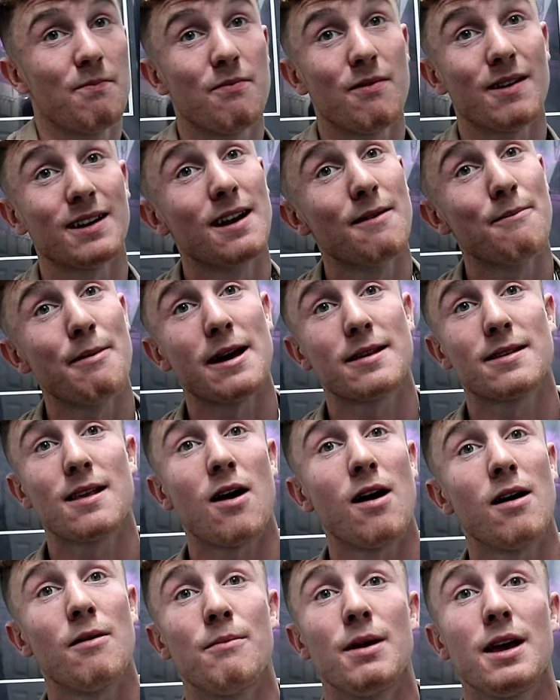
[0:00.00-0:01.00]
bring the best
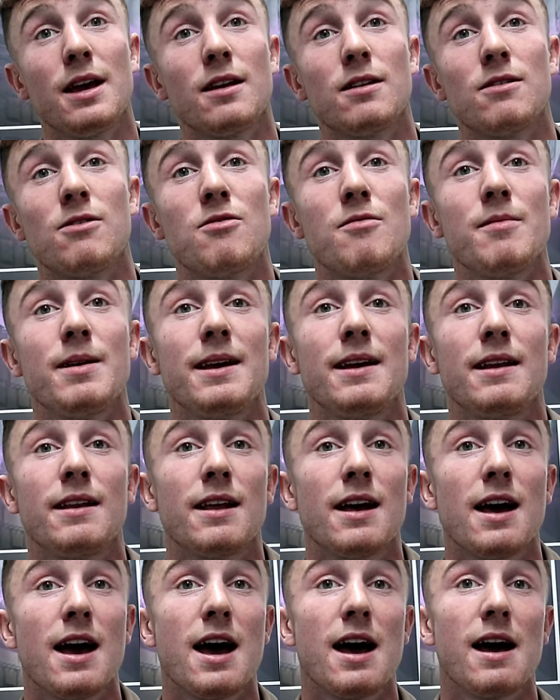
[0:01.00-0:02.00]
out of me, you know what I mean?
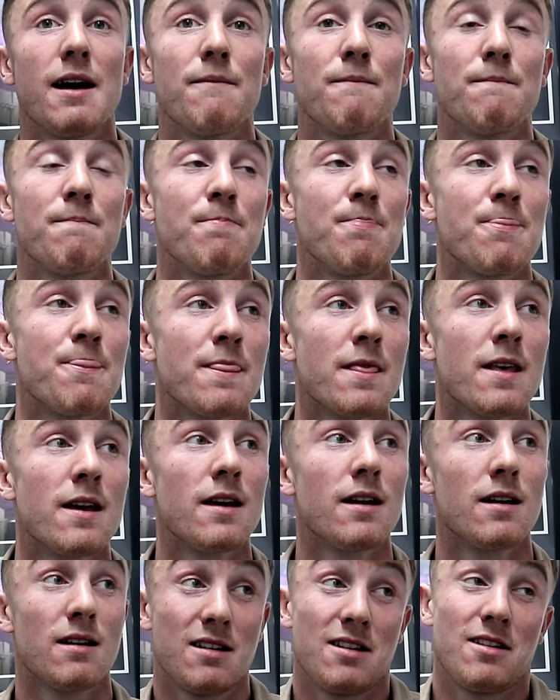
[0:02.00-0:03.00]

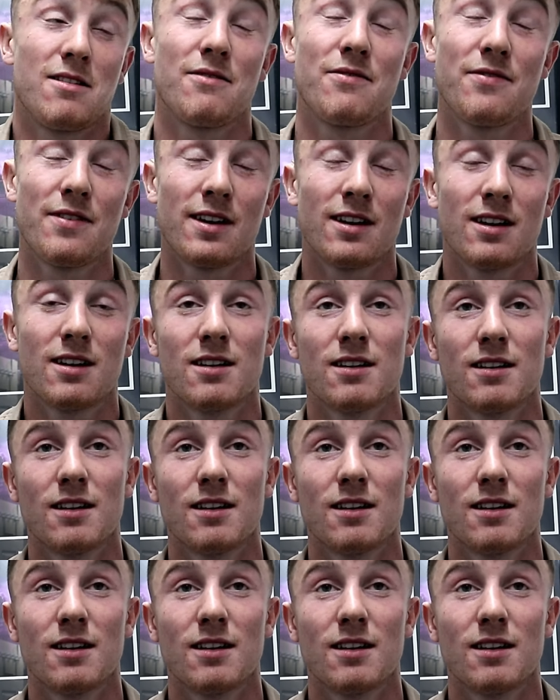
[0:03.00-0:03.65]
Um, I think